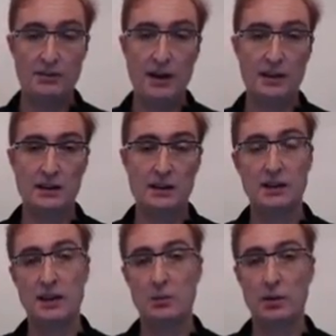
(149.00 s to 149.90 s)
In fact, in
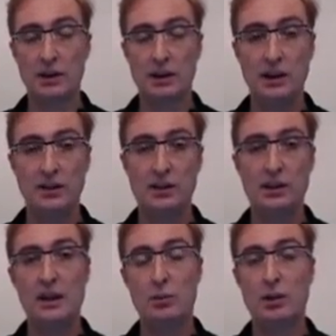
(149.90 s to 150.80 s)
a network,
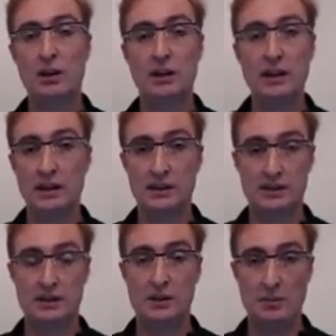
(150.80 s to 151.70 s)
even the network
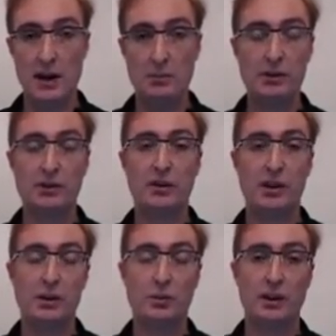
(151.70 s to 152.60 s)
links, the bandwidth of
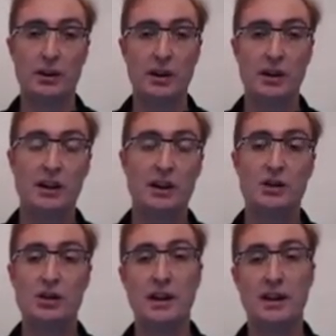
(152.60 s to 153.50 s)
the network,
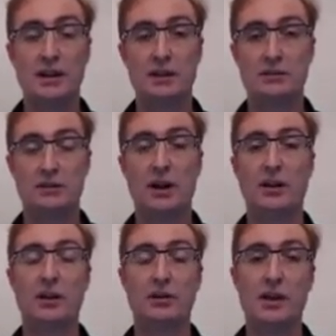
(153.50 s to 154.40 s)
is shared
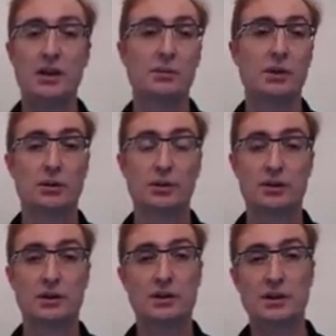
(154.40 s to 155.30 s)
via an arrangement
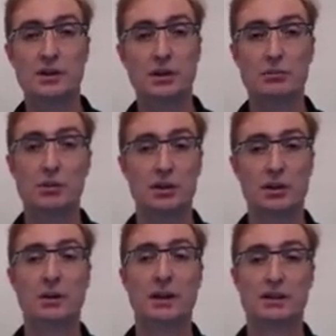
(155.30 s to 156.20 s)
called statistical
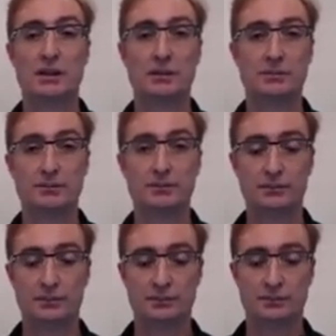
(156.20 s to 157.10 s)
multiplexing,
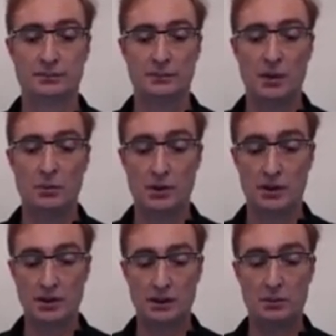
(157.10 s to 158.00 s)

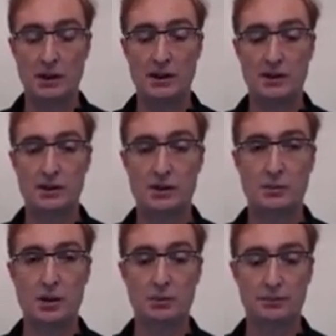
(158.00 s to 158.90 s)
which I'll explain in
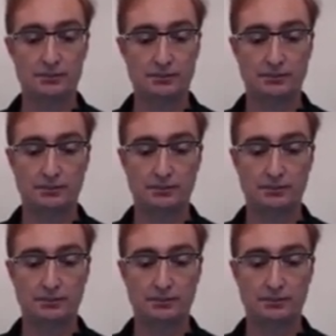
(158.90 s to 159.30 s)
just a moment.